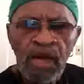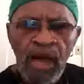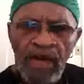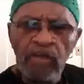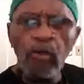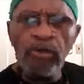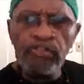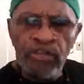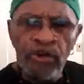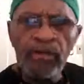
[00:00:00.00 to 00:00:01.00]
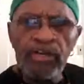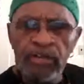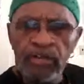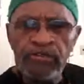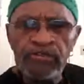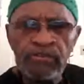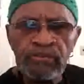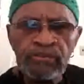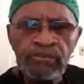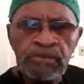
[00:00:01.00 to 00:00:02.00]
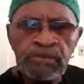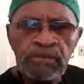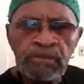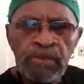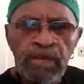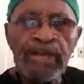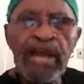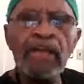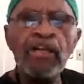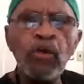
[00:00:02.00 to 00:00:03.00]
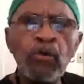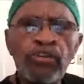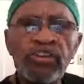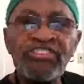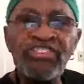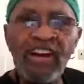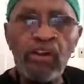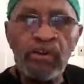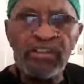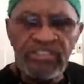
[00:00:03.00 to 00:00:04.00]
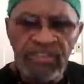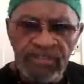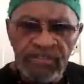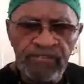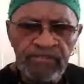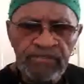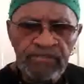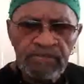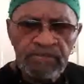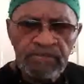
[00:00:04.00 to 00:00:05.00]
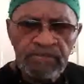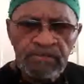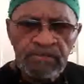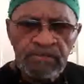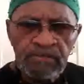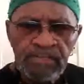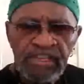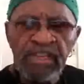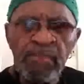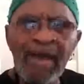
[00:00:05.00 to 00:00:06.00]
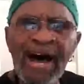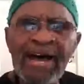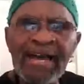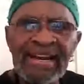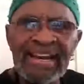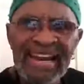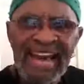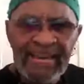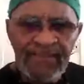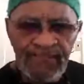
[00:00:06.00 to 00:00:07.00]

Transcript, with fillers: I know what terror is, and I know who the terrorist is in my life.